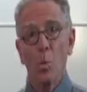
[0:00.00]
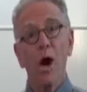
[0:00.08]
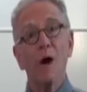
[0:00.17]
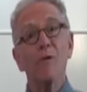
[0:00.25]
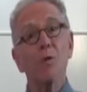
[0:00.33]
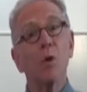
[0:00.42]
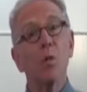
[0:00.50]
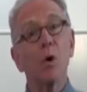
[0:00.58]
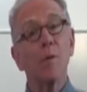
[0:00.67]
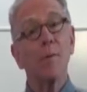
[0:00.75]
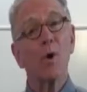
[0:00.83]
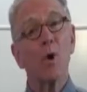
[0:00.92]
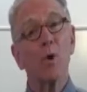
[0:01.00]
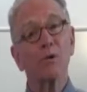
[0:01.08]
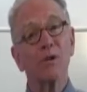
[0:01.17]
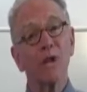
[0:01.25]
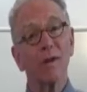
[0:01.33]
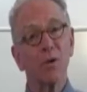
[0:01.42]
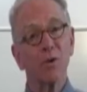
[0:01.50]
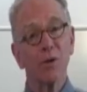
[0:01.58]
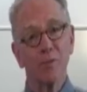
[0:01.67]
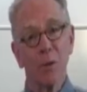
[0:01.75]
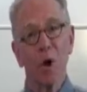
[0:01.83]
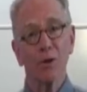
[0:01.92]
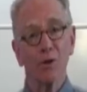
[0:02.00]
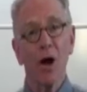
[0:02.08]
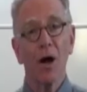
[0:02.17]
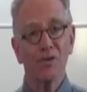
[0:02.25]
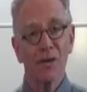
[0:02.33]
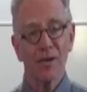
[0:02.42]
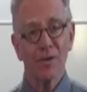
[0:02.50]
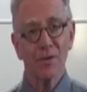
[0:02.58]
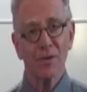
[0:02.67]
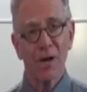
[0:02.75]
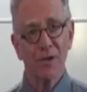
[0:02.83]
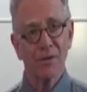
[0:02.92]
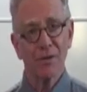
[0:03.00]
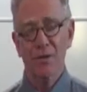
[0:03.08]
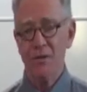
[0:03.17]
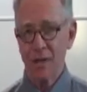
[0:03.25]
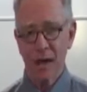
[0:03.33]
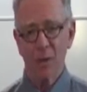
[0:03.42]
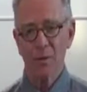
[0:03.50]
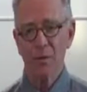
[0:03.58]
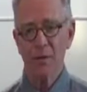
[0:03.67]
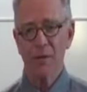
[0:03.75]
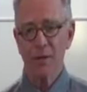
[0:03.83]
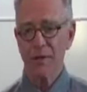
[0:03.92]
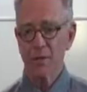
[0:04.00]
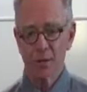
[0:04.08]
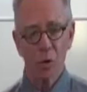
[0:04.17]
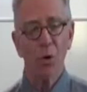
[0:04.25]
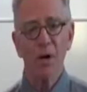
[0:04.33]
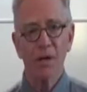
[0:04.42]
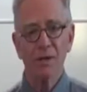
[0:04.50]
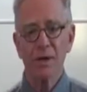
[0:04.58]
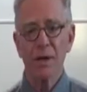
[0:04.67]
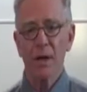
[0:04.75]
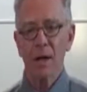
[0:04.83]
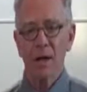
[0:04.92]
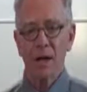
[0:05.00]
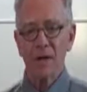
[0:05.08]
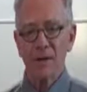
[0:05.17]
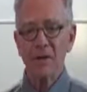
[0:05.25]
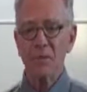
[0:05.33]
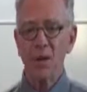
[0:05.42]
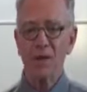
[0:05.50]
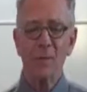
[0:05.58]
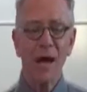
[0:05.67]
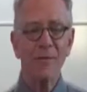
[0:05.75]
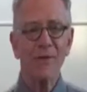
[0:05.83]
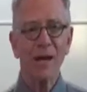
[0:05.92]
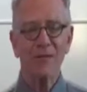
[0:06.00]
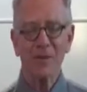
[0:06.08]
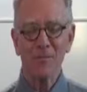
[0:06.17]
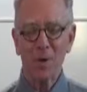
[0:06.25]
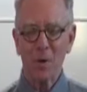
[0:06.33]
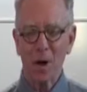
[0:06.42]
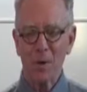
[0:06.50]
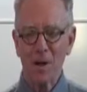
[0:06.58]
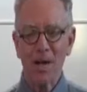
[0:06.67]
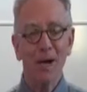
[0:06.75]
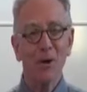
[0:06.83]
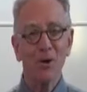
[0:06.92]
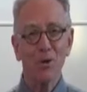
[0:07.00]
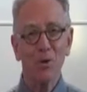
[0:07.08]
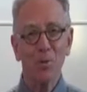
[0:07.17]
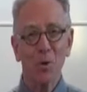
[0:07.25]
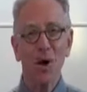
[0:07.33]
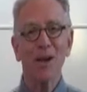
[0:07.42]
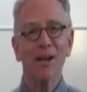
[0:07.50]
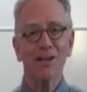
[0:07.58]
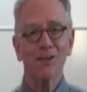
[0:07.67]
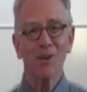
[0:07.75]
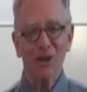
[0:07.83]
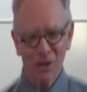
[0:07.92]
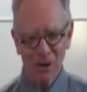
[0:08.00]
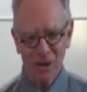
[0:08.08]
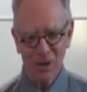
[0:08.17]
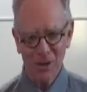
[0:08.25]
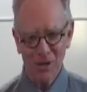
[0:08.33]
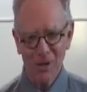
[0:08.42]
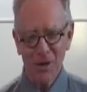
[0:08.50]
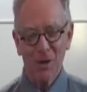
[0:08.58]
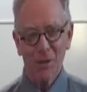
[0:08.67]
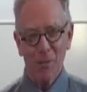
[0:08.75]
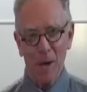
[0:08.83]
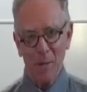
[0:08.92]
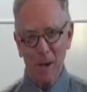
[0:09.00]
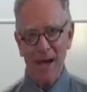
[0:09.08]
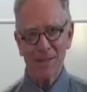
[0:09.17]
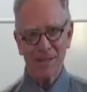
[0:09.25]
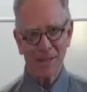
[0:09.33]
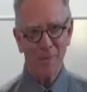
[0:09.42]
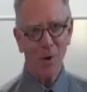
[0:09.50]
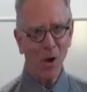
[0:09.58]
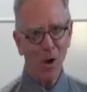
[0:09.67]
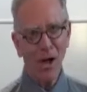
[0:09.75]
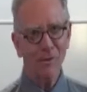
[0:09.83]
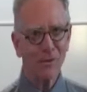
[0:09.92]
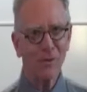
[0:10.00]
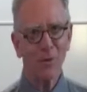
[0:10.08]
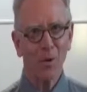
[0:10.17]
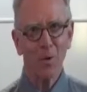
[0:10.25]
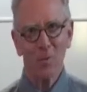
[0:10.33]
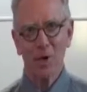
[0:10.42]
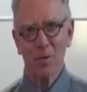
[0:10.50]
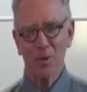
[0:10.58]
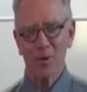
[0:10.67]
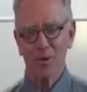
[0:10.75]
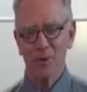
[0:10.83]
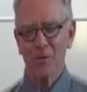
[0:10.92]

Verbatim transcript: We often will warm up a whole team using ball toss exercises, sounds, and stories. This is one of my favorite, where we do product generation by passing the ball off to four people.